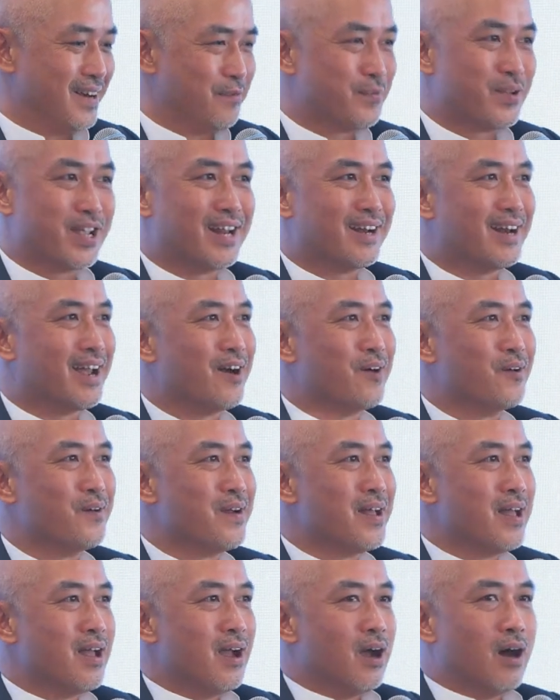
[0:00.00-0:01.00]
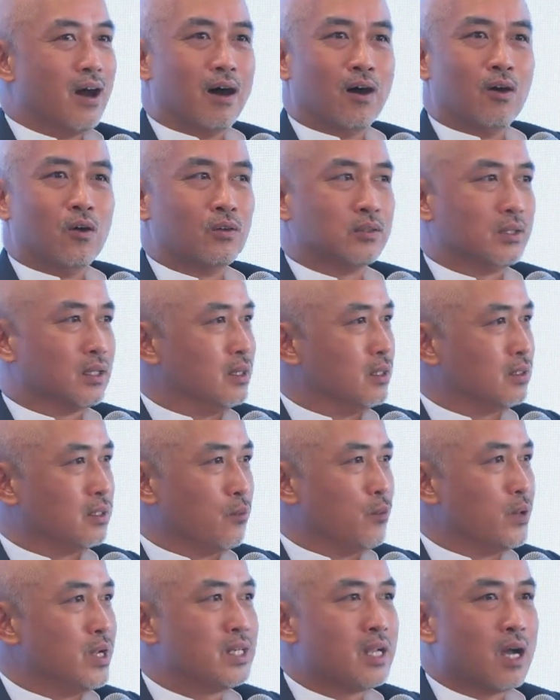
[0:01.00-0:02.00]
P&L? Oh,
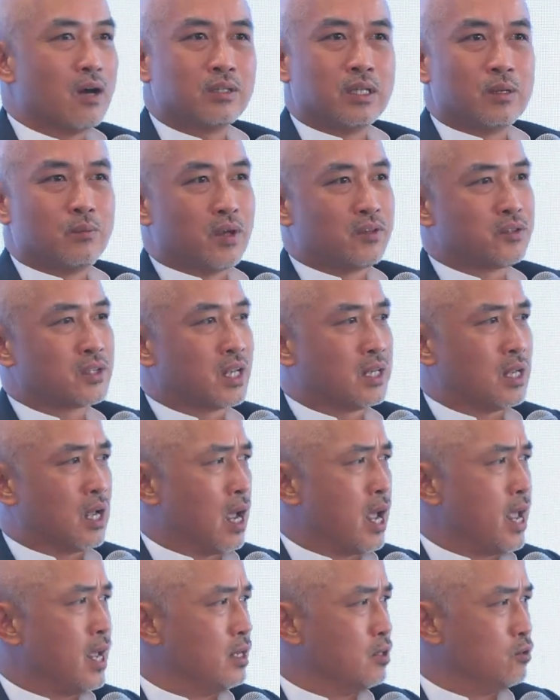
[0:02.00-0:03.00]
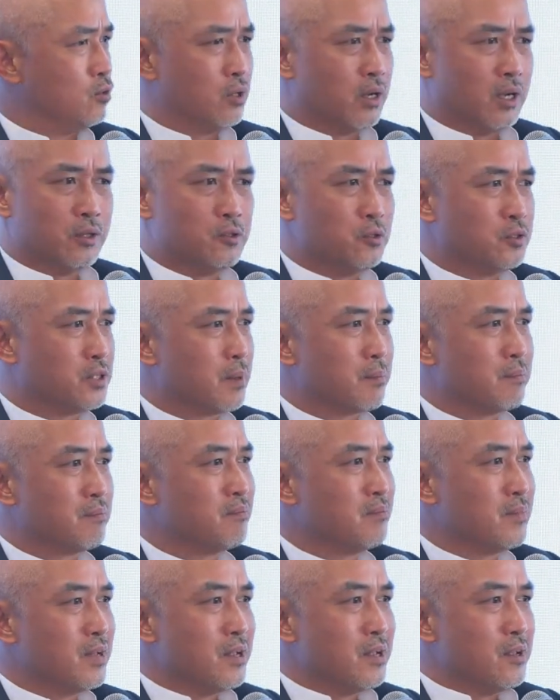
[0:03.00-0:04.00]
the retail team will say that, hey, you're
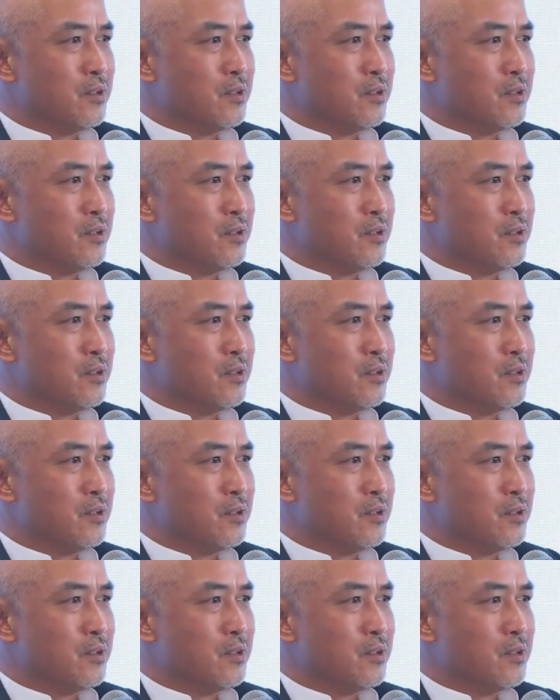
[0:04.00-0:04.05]
using